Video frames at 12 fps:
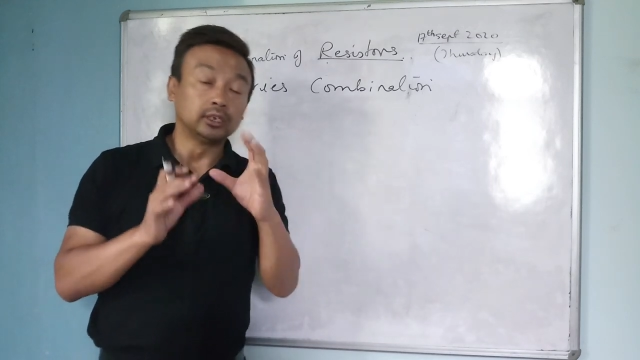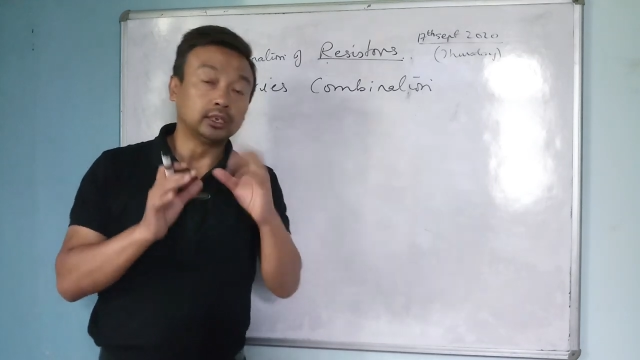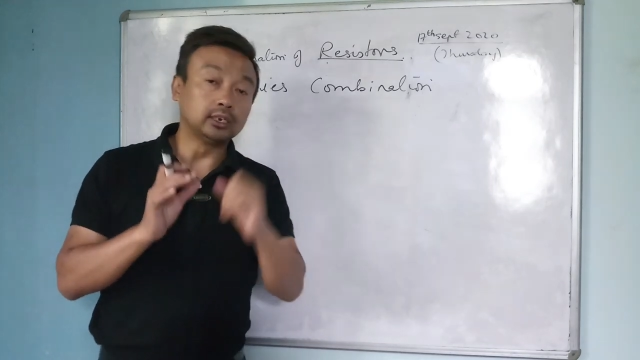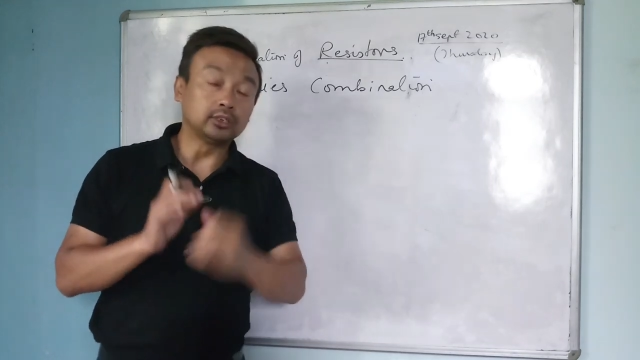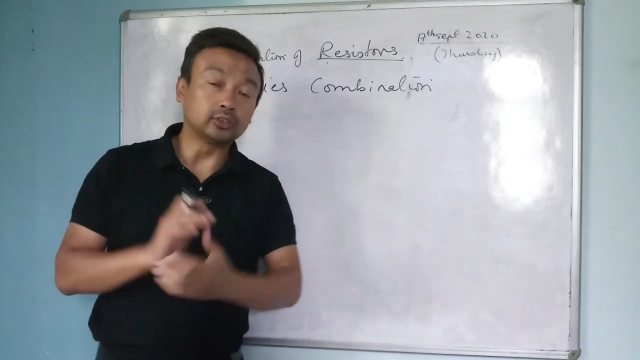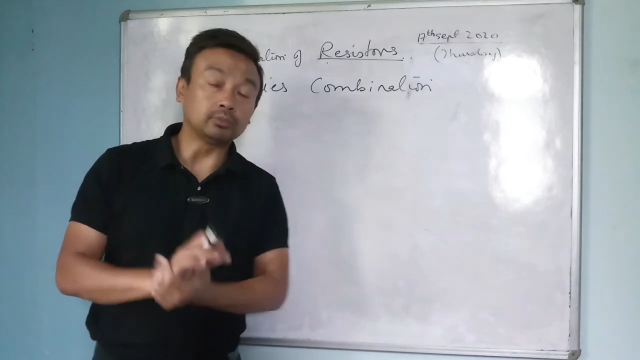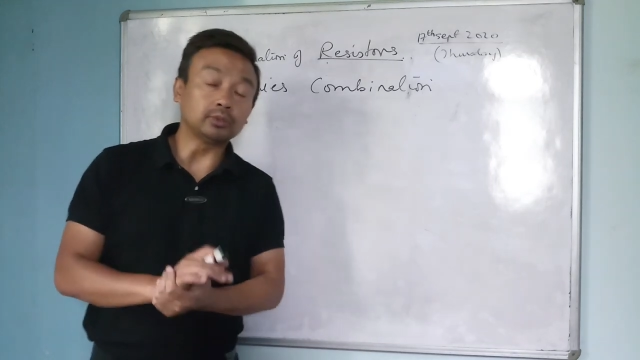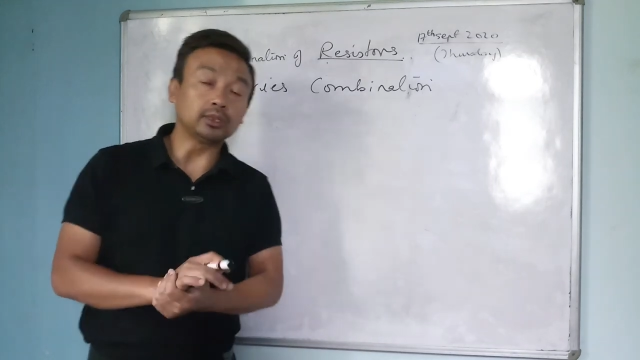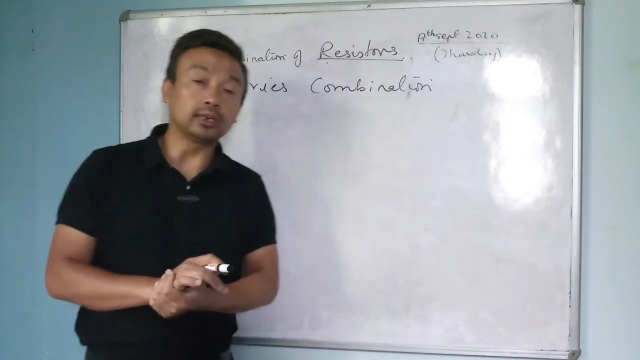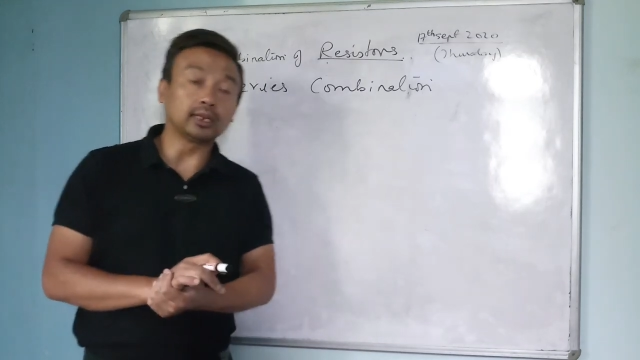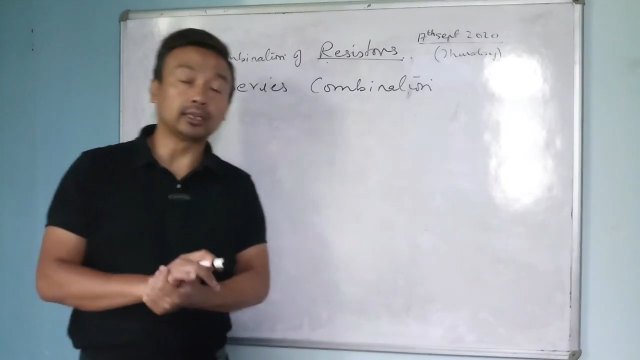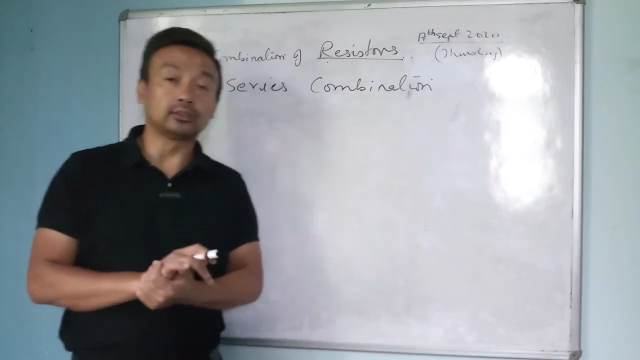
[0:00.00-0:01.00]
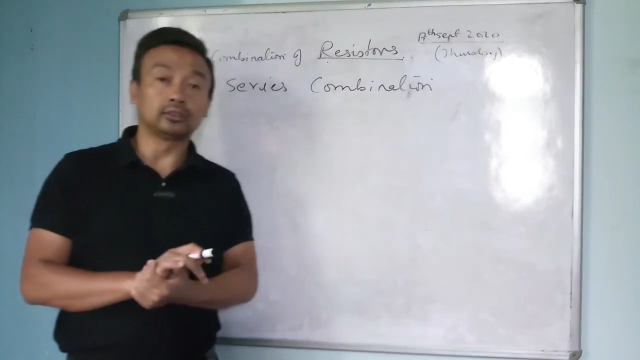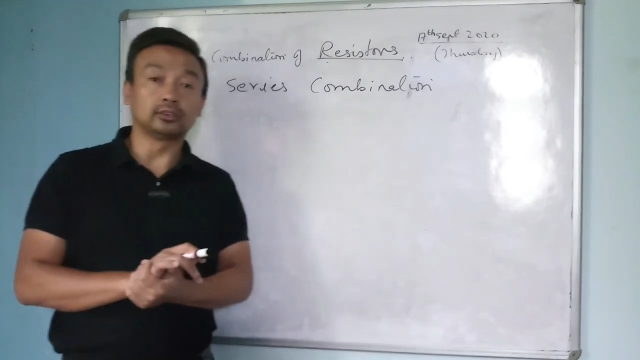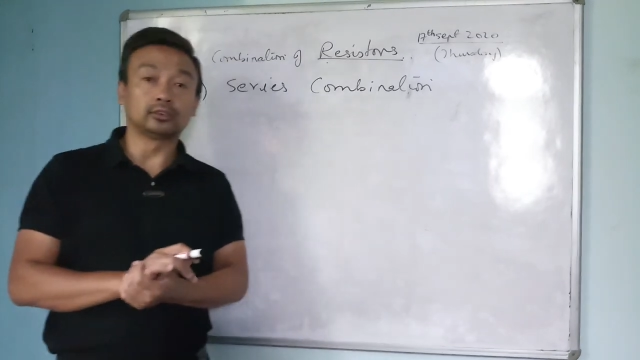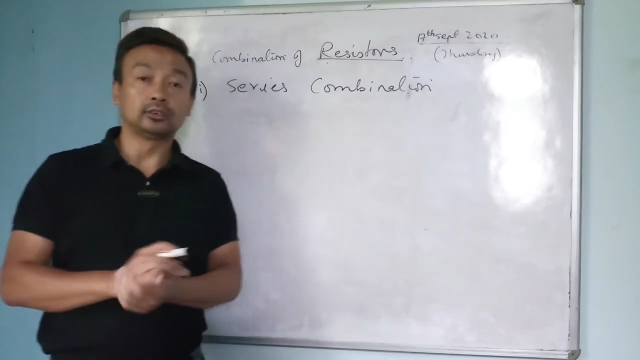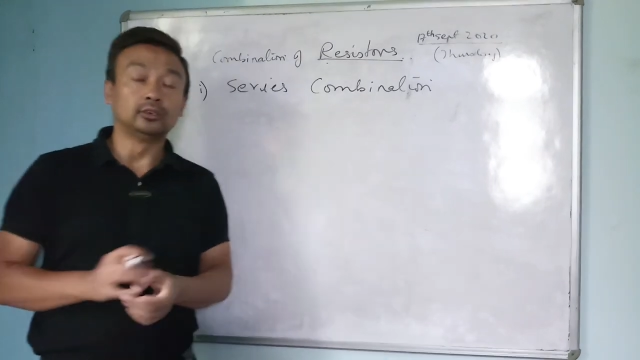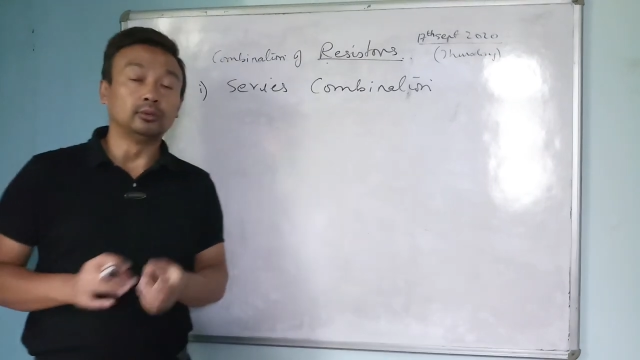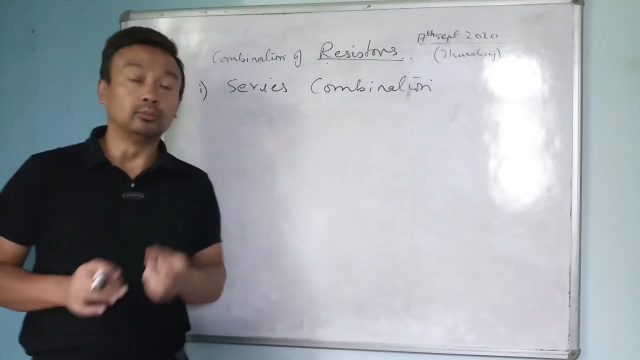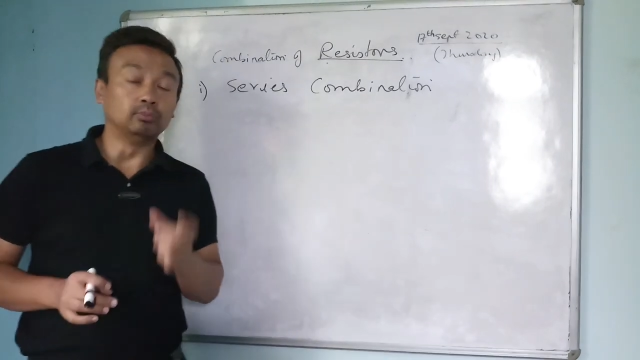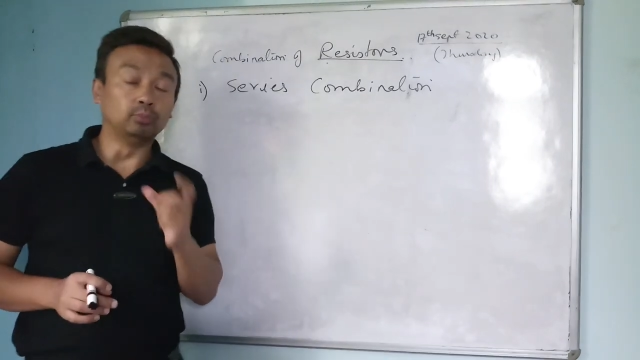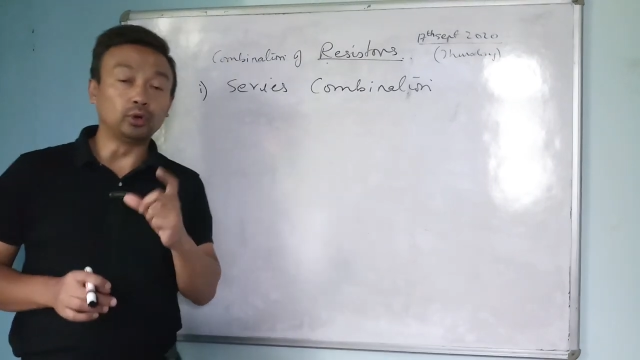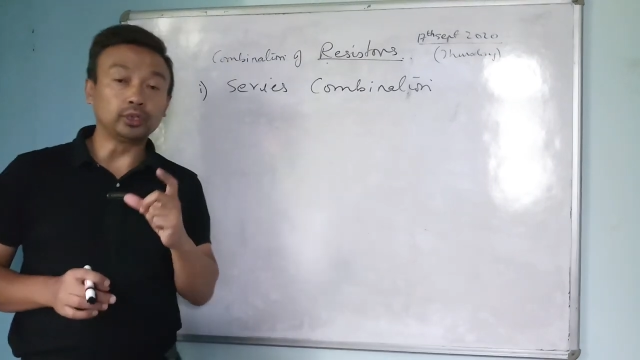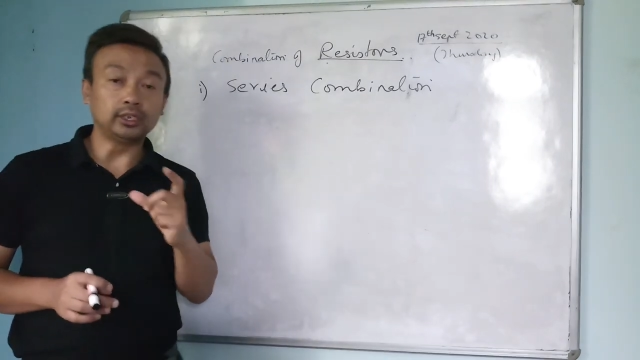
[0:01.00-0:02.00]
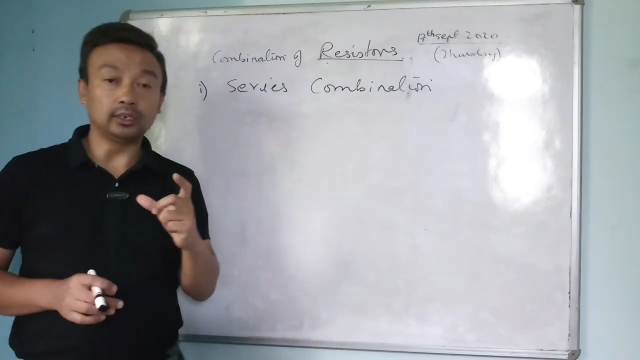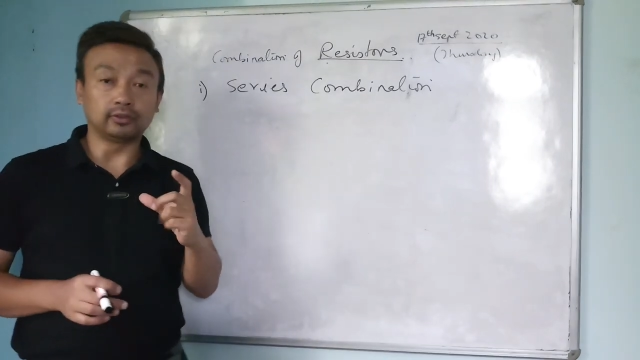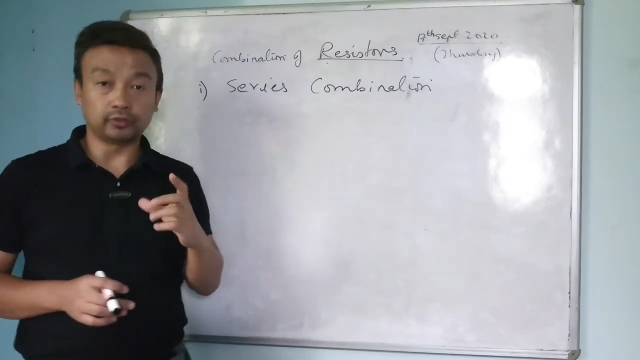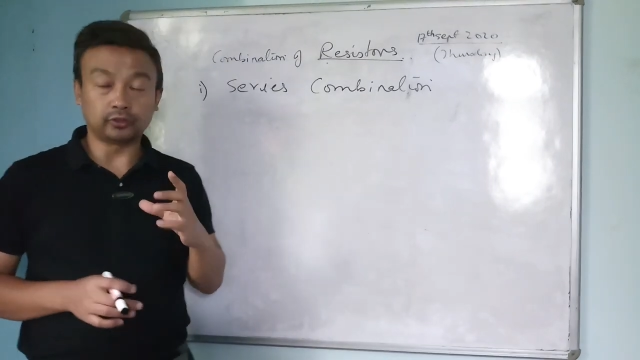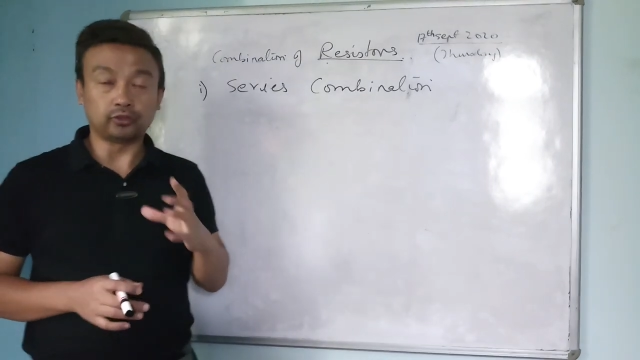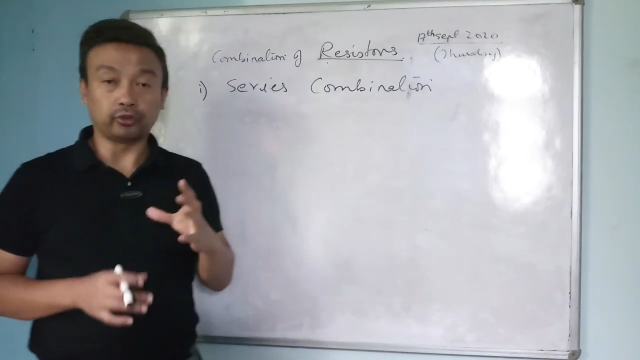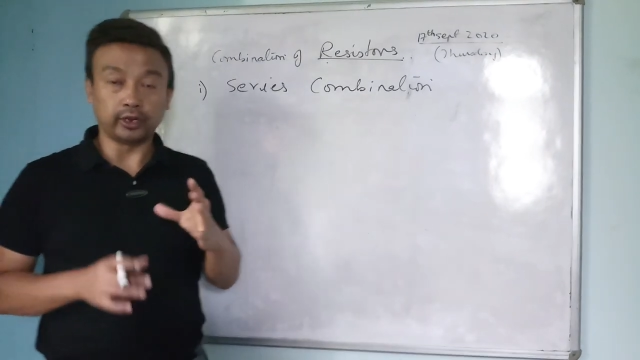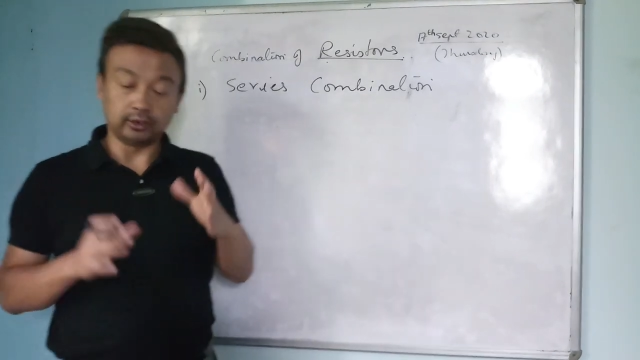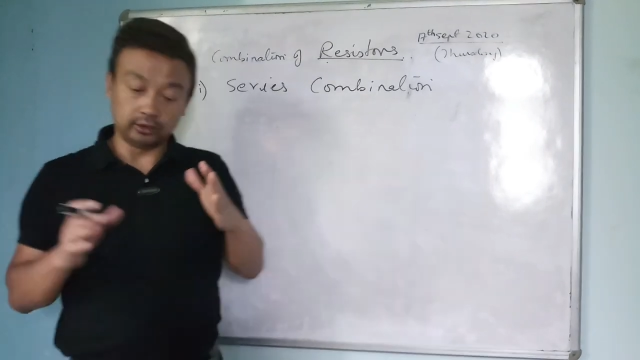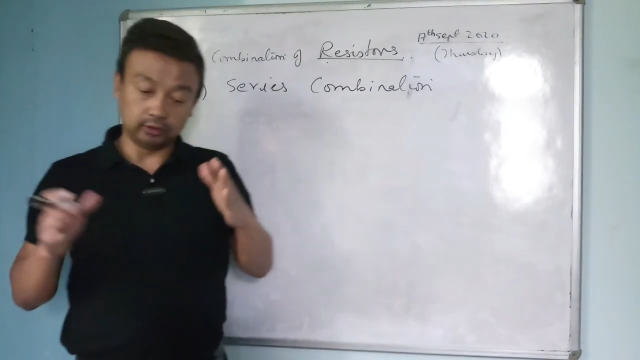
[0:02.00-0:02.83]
It is something like the bogie of a train.